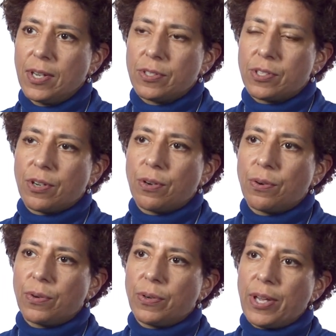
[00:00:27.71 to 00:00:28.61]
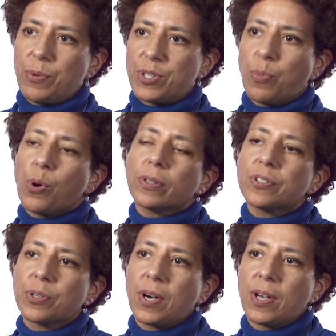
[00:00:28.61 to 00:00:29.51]
So it was
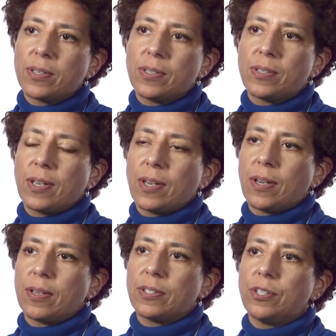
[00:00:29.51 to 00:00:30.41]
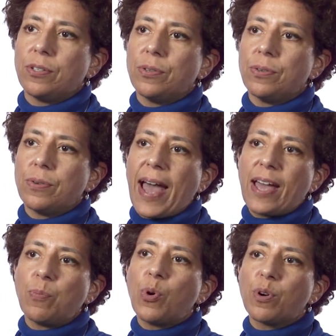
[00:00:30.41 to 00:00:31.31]
important to us to
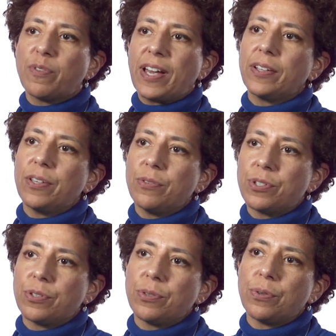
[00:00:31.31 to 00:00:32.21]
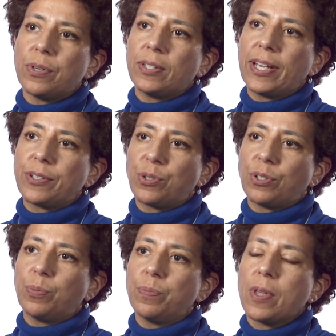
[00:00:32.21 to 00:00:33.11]
add more value to
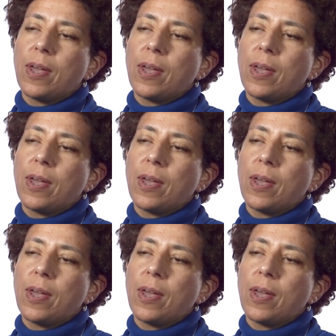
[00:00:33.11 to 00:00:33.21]
electoral